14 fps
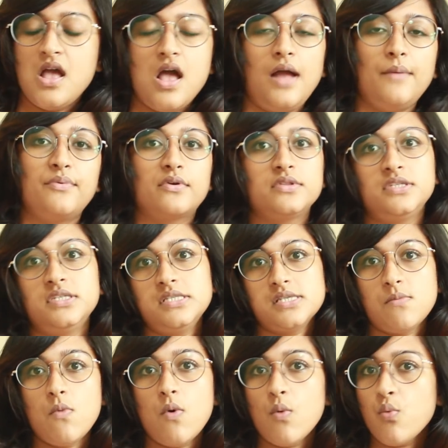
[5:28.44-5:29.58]
I brought in
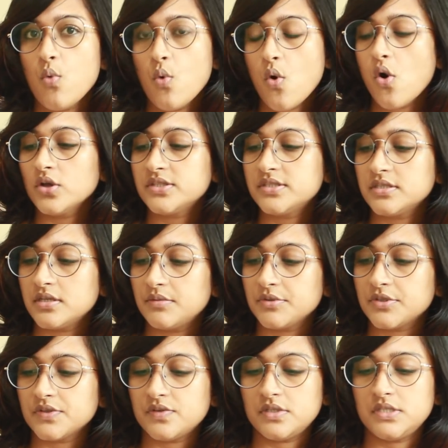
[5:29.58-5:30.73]
some more water
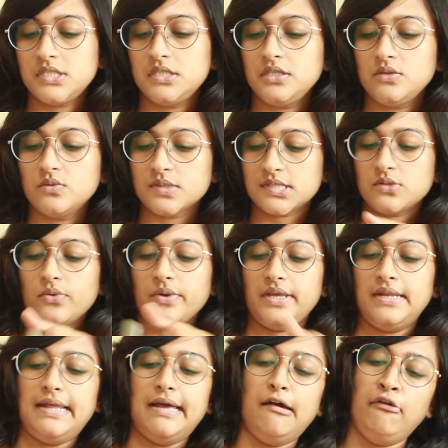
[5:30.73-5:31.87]
because the tea was not
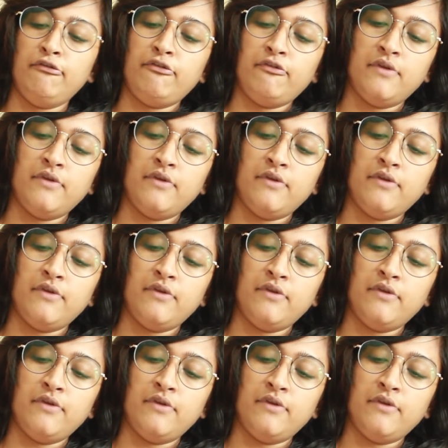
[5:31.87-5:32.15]
enough.